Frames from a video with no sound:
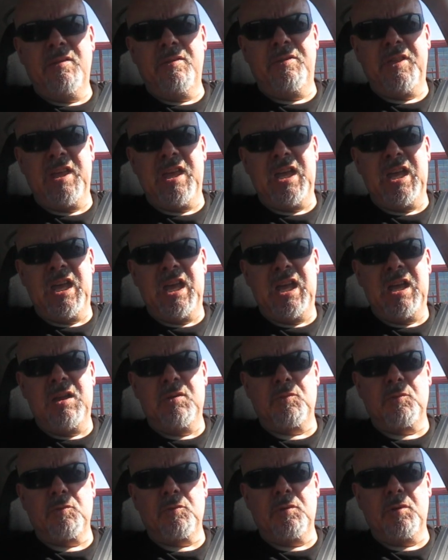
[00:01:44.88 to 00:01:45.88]
the
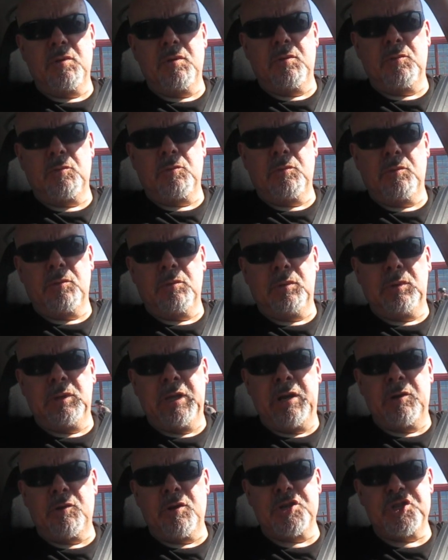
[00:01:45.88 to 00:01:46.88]

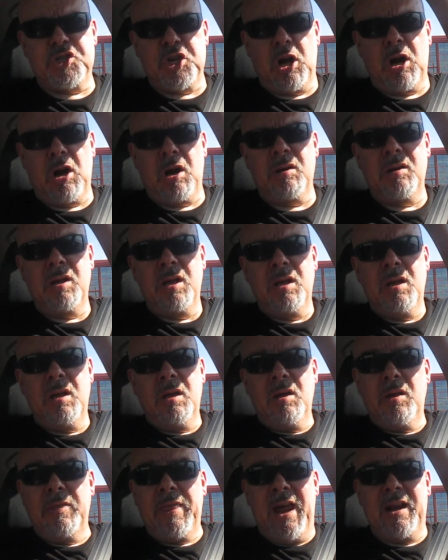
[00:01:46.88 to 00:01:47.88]
literature
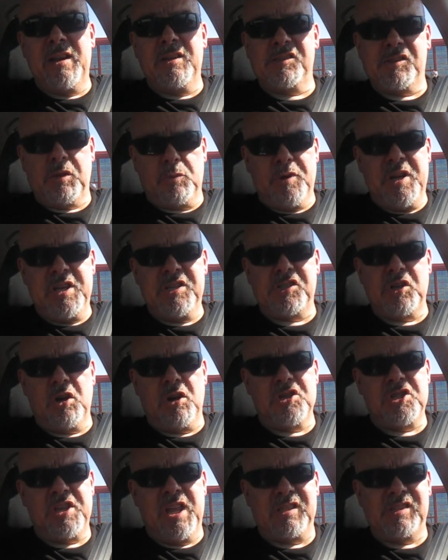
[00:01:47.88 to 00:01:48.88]
that is the
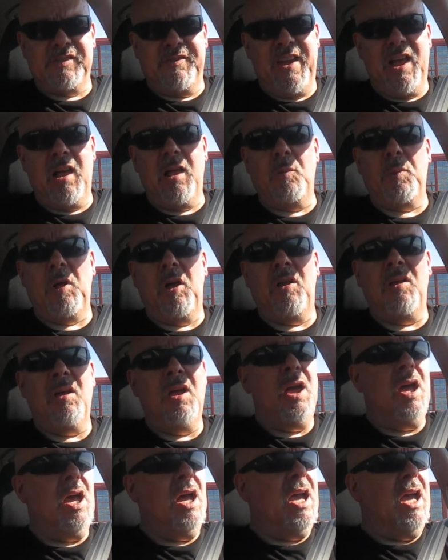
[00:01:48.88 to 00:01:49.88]
research that's available,
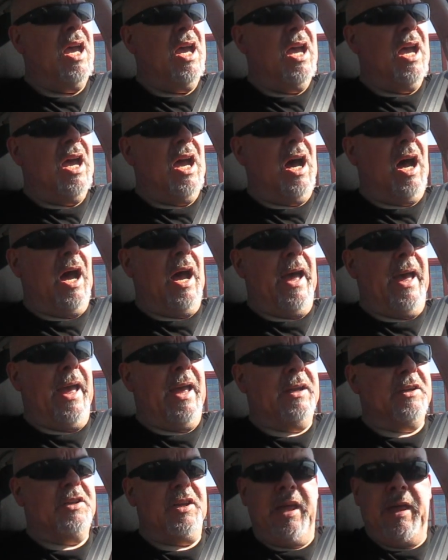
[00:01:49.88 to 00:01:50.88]

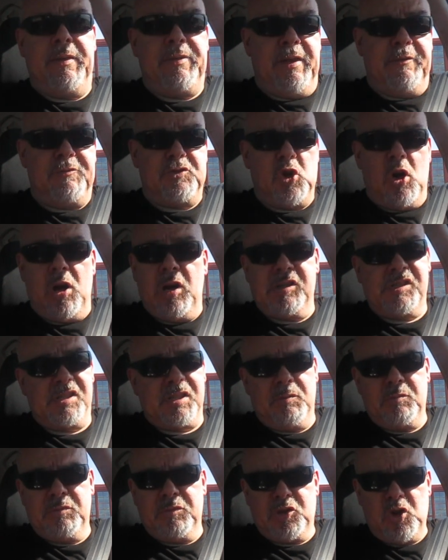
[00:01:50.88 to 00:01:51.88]
and they've drawn
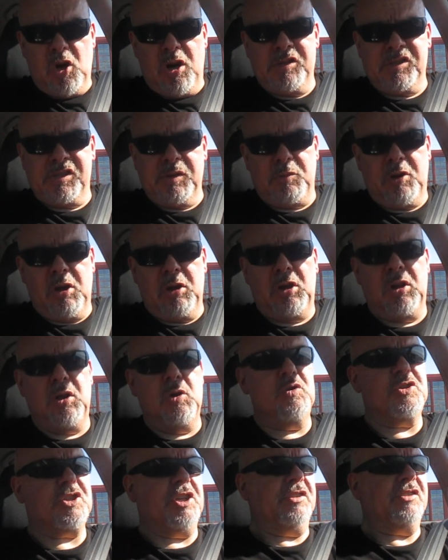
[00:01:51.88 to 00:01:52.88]
some
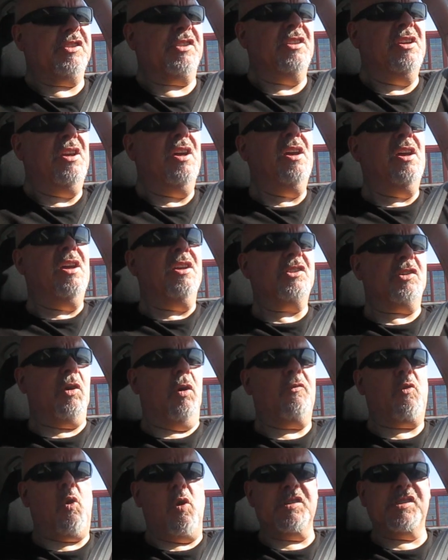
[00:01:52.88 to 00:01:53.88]
conclusions. So
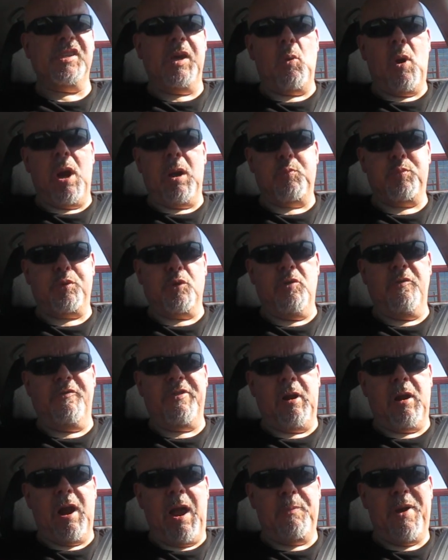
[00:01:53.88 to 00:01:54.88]
of course they want to prove
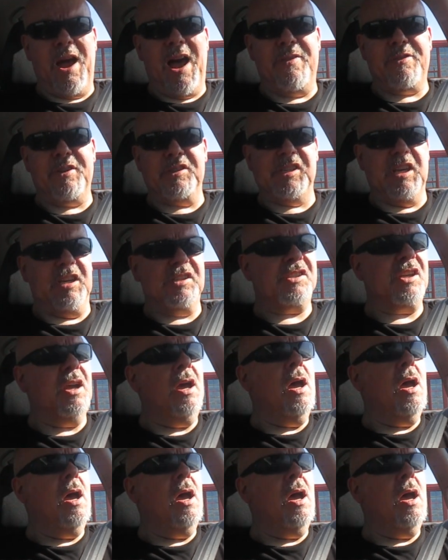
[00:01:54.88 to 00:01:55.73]
their hypothesis,